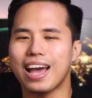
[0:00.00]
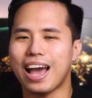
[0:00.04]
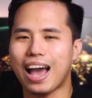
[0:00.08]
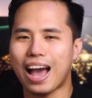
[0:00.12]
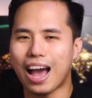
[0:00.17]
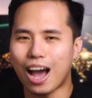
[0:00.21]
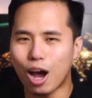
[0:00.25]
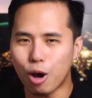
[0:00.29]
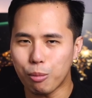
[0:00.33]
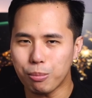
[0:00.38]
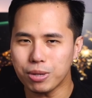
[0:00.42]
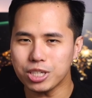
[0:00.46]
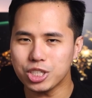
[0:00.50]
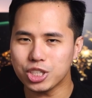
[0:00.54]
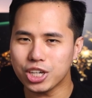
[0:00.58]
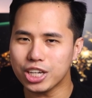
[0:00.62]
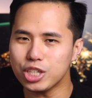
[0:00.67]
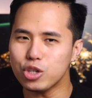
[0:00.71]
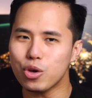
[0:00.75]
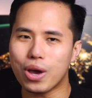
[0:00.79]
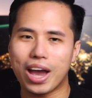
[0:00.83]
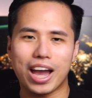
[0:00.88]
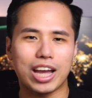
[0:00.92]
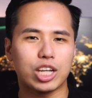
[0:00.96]
How much
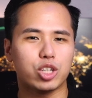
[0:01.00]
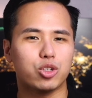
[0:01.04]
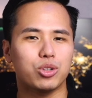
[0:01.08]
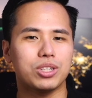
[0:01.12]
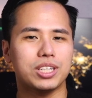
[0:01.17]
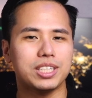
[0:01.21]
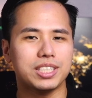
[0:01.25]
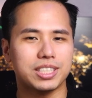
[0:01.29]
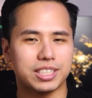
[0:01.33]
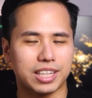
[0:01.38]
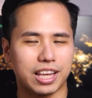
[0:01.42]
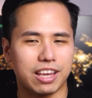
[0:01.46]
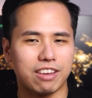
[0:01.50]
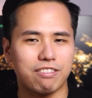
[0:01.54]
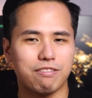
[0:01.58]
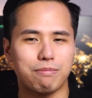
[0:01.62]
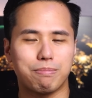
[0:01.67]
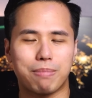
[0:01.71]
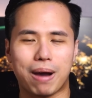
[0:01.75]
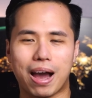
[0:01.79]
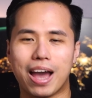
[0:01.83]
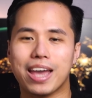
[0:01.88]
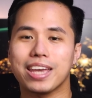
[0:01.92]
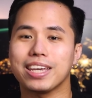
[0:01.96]
can you actually
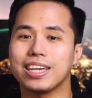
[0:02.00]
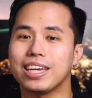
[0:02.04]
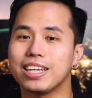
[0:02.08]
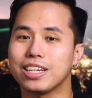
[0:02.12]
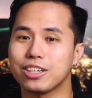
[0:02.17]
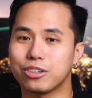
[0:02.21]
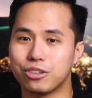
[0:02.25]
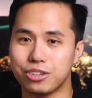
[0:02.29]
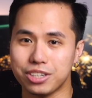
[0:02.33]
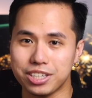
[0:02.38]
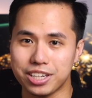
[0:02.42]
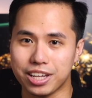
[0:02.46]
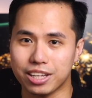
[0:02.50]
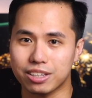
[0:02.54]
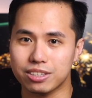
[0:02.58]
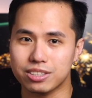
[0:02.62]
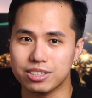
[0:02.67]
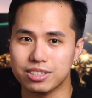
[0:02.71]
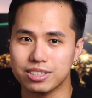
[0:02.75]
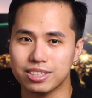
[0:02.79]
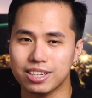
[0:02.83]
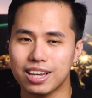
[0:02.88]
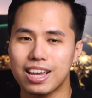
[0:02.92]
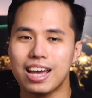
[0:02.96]
save buying in Green
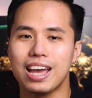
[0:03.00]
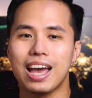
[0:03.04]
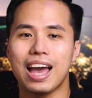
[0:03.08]
Hills?